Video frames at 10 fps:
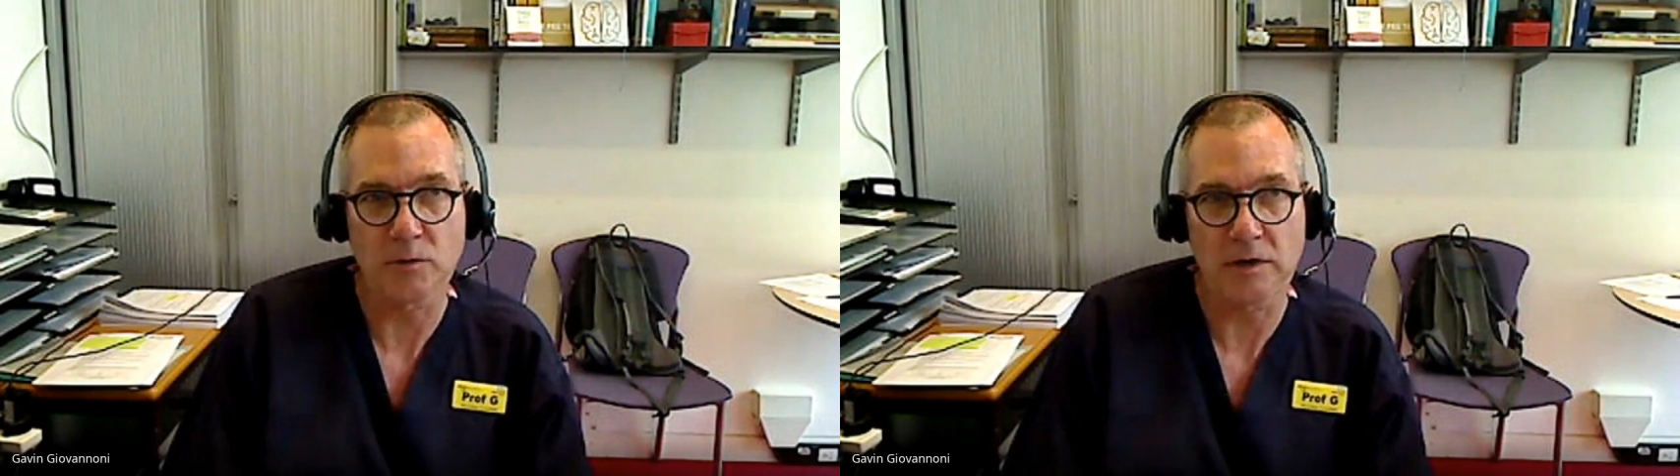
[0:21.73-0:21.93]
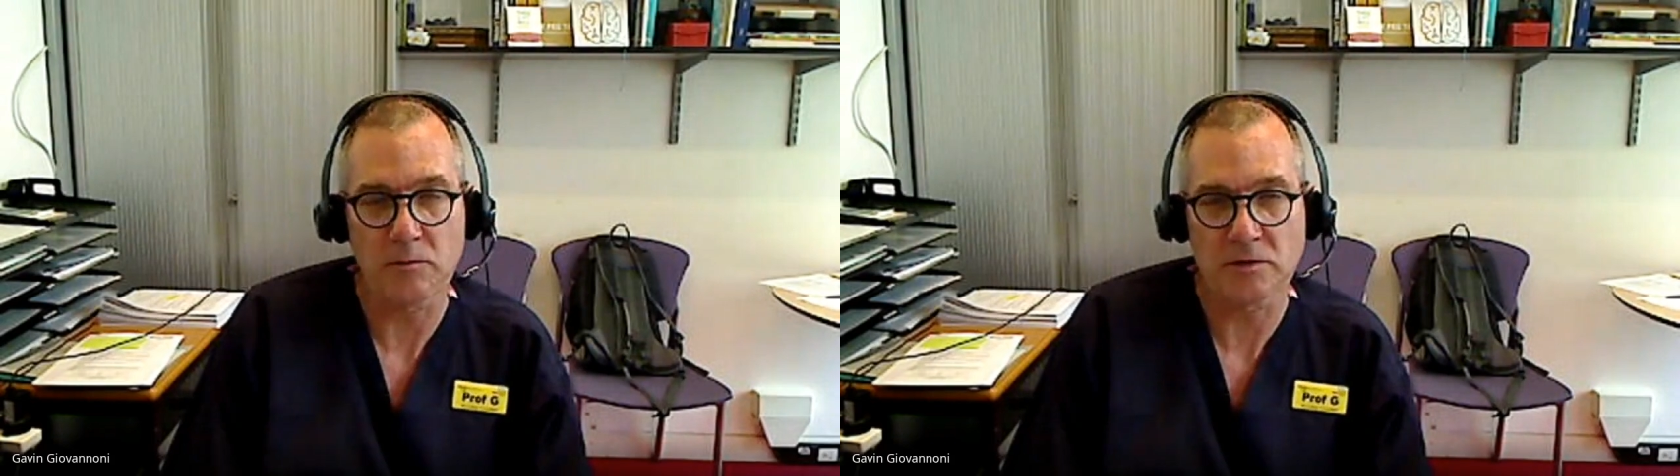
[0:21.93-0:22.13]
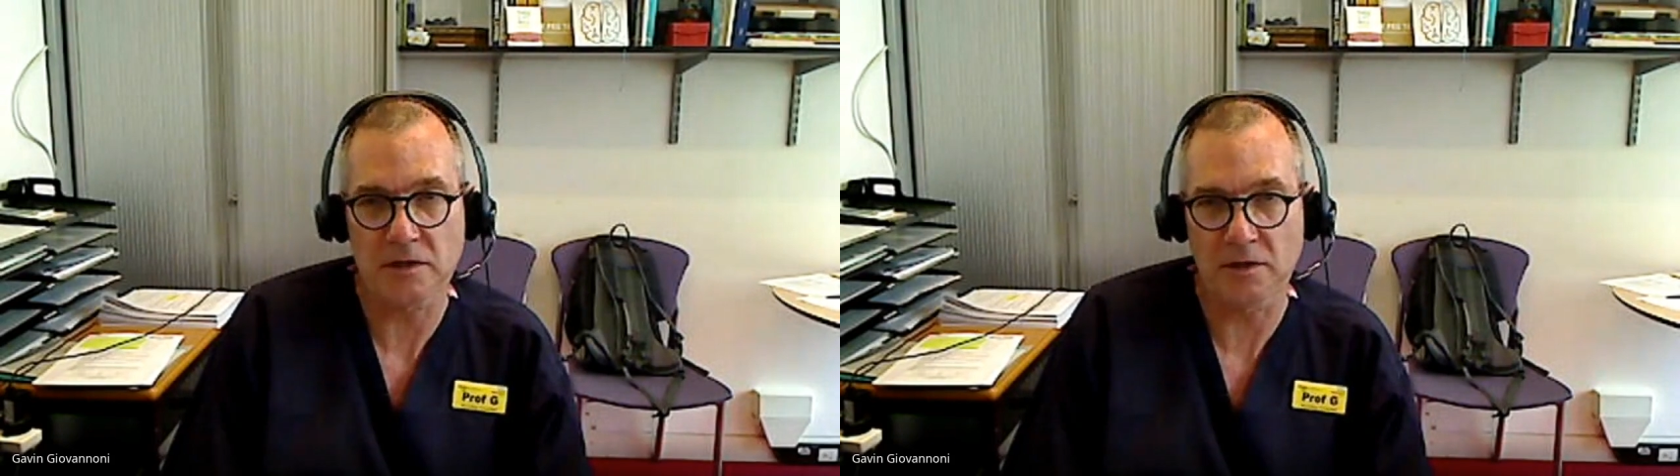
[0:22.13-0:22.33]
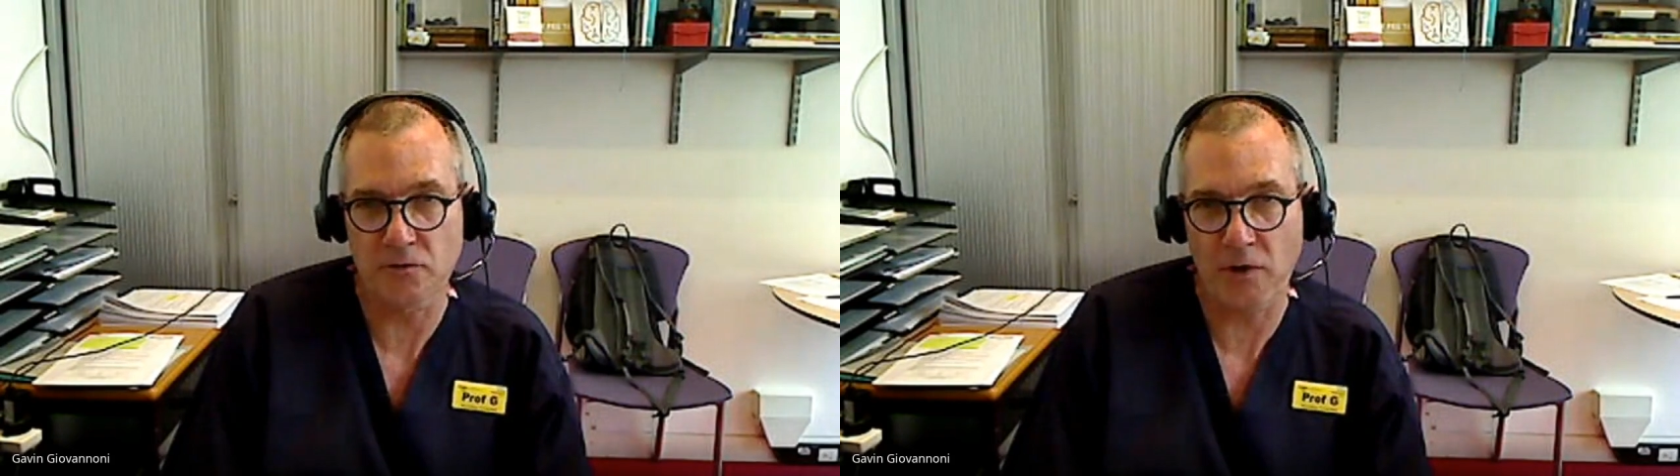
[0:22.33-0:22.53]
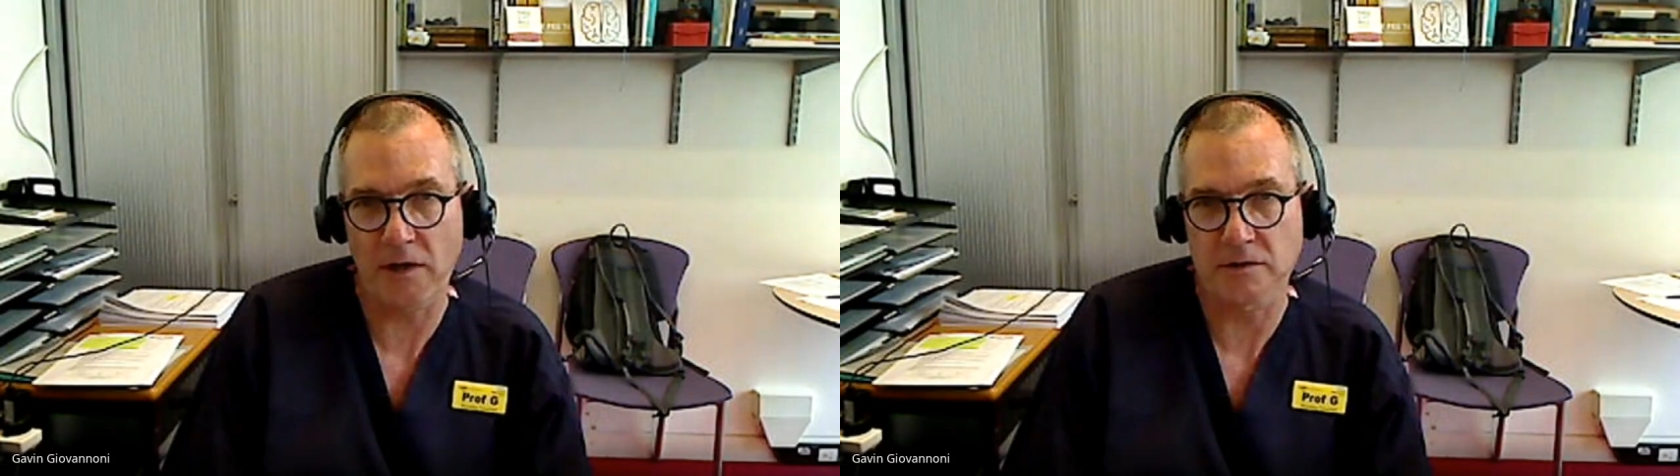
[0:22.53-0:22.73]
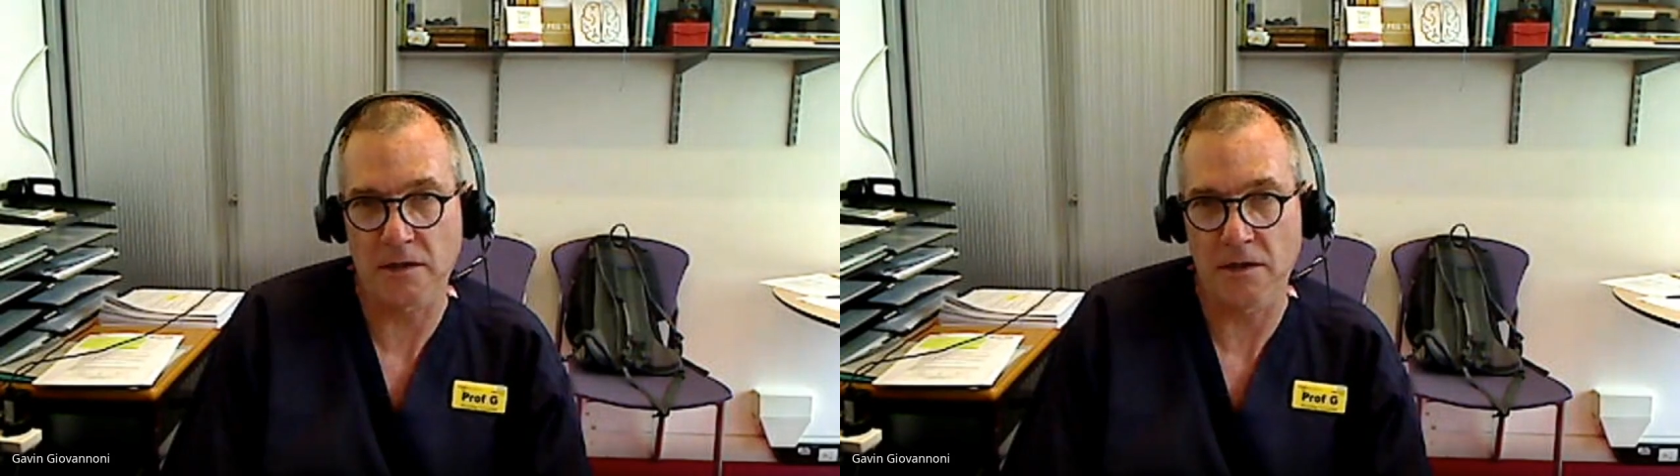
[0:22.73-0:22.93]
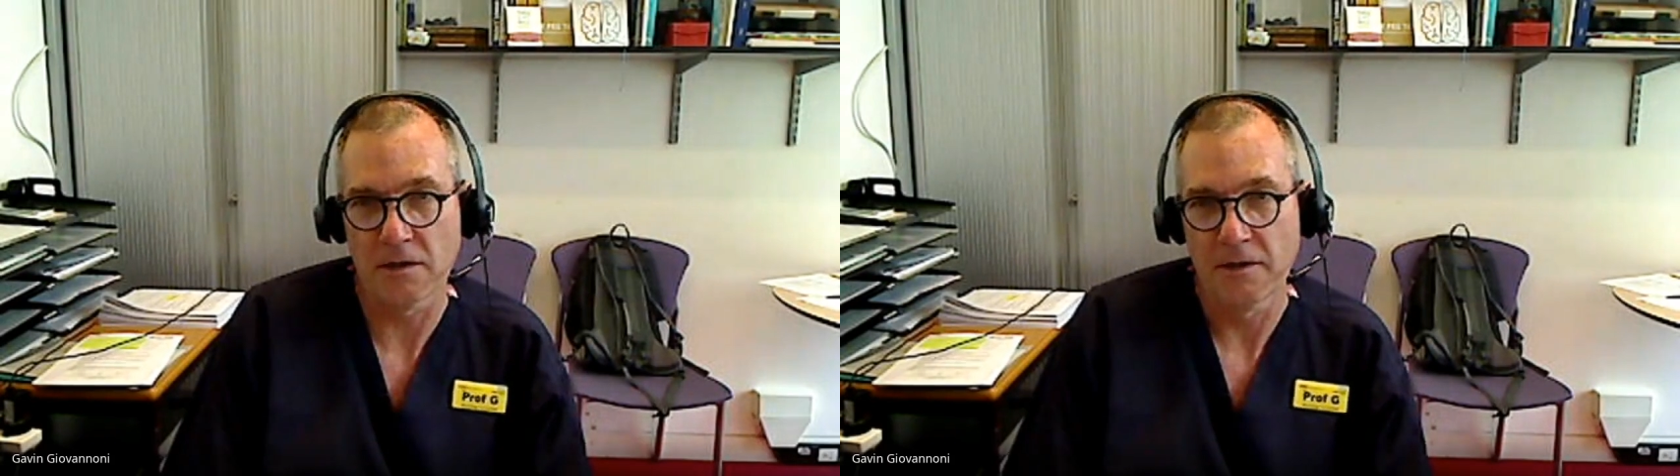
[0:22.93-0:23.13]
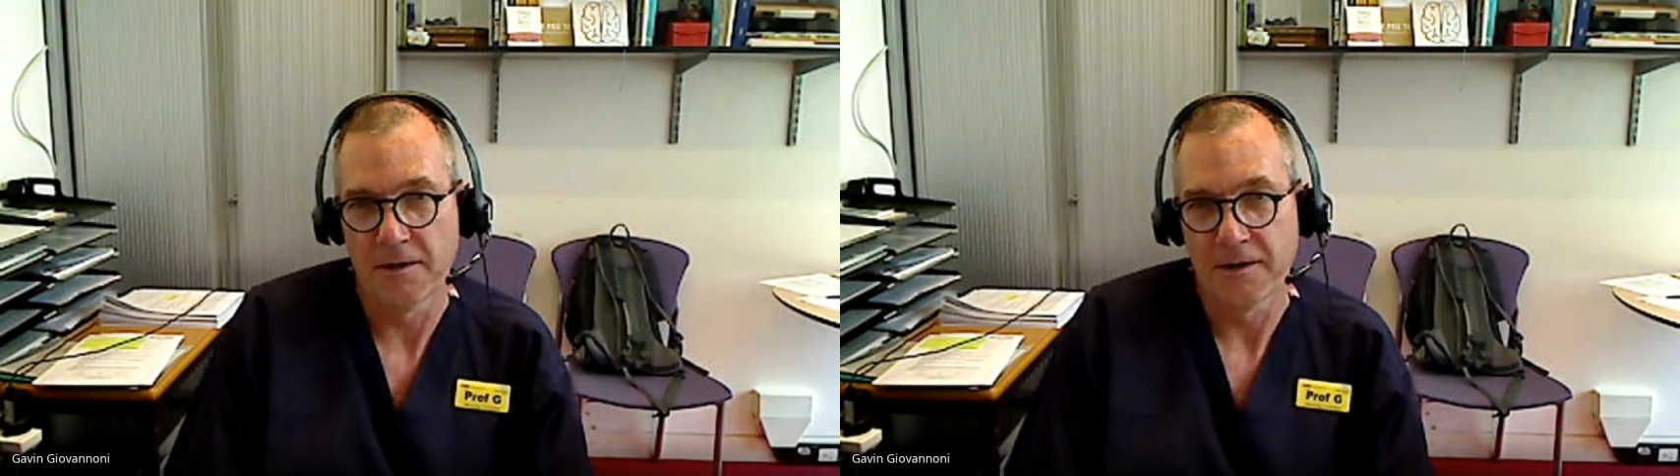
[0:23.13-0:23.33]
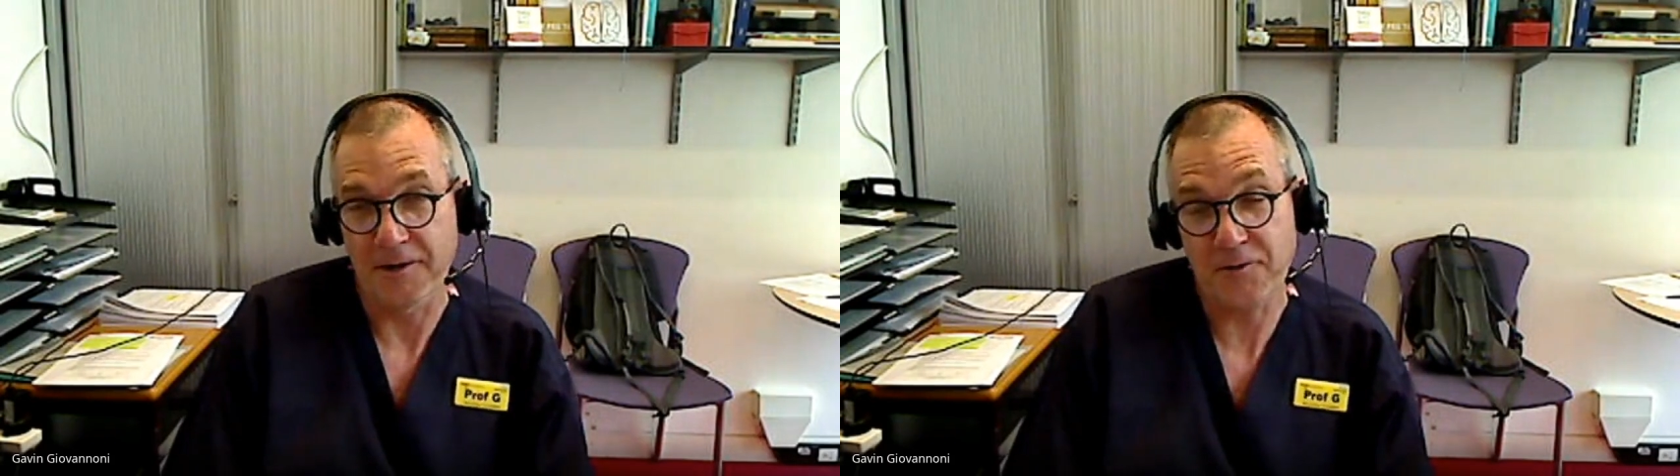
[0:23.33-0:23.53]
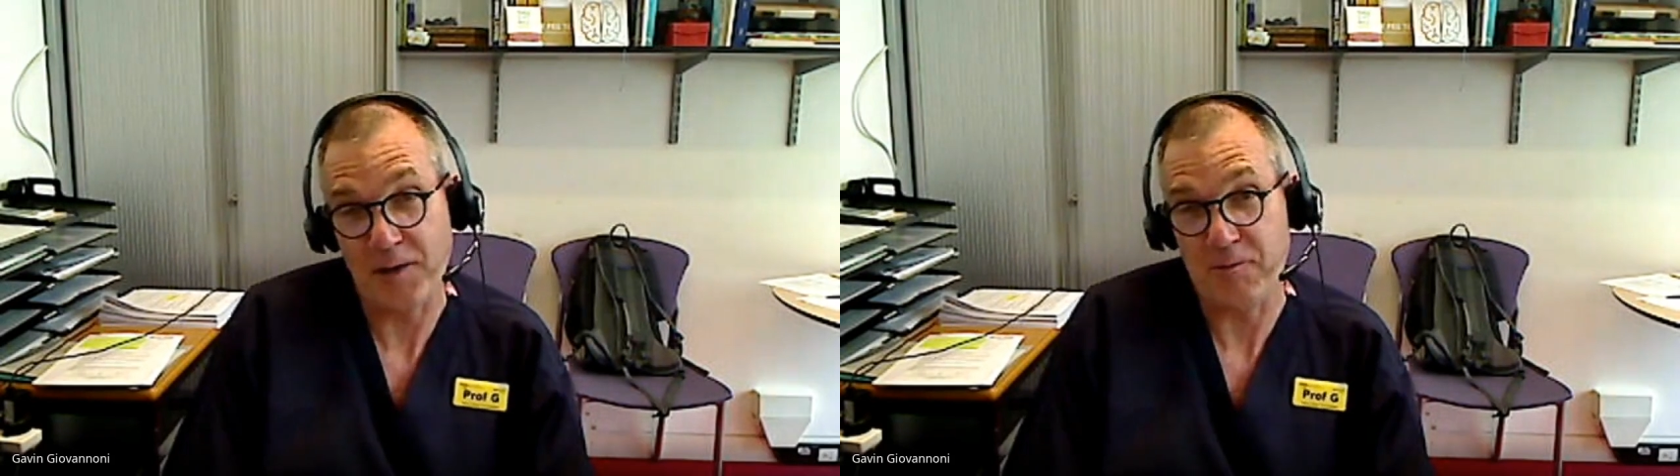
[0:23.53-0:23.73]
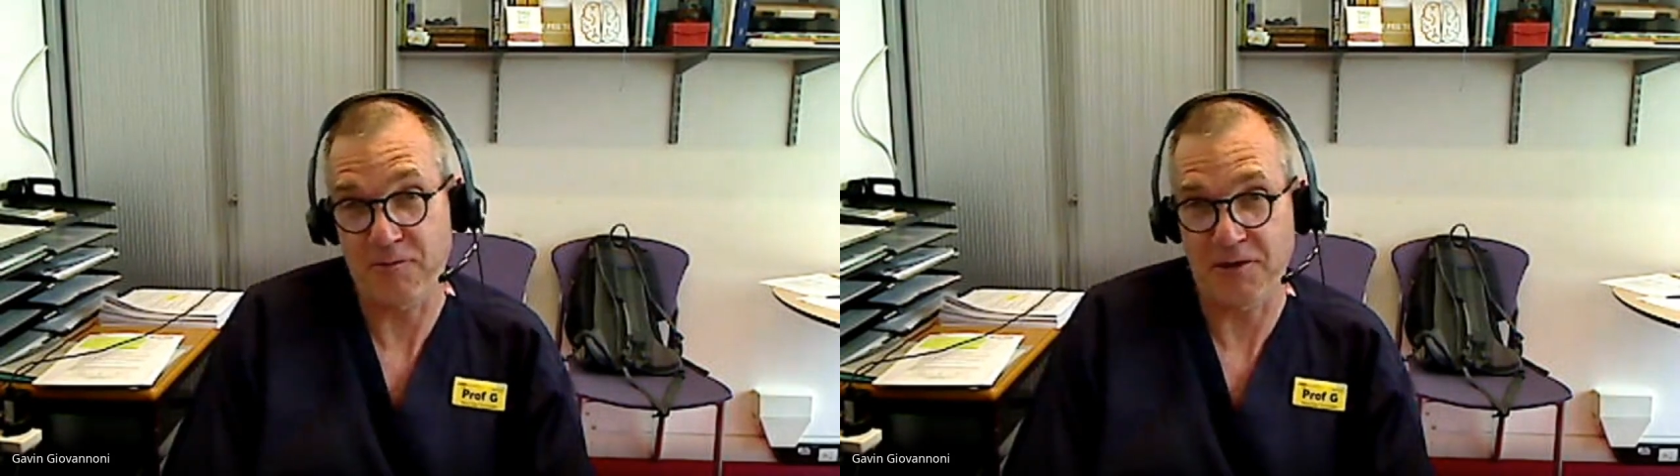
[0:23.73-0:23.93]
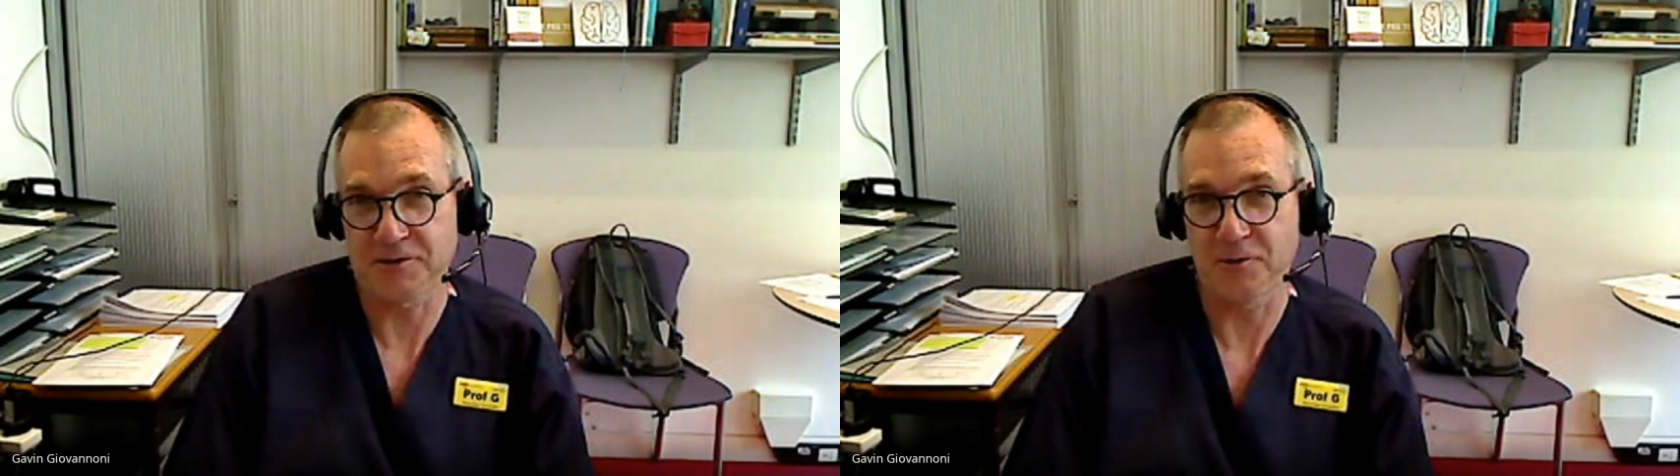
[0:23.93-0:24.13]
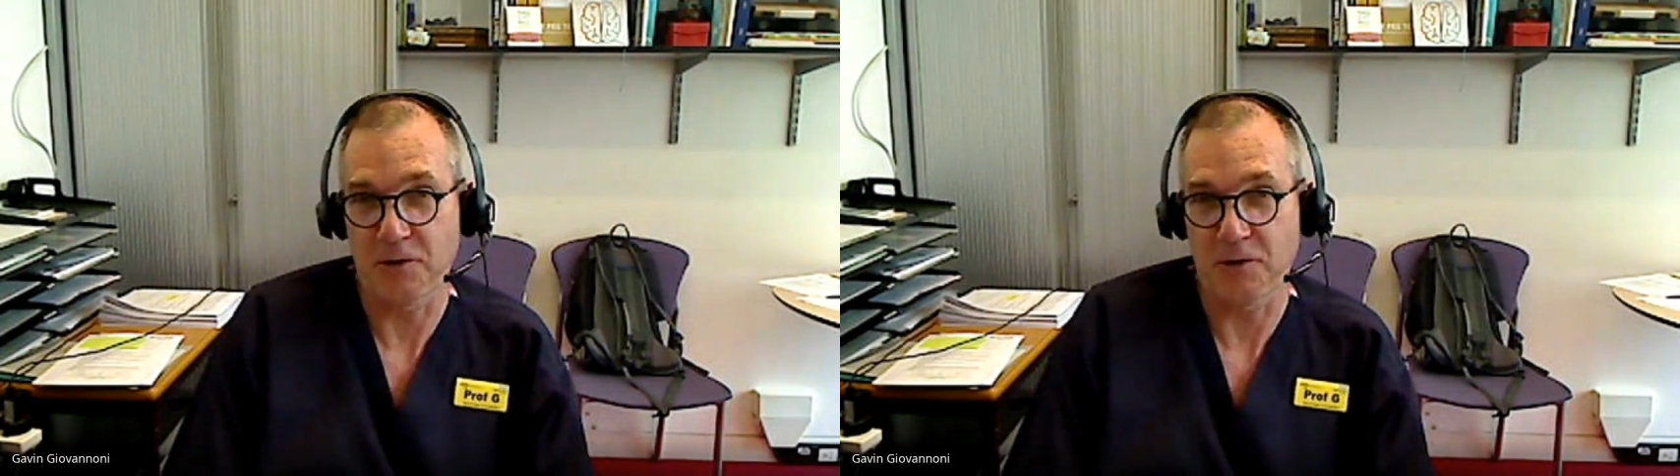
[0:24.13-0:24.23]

we're missing a trick as a healthcare professional.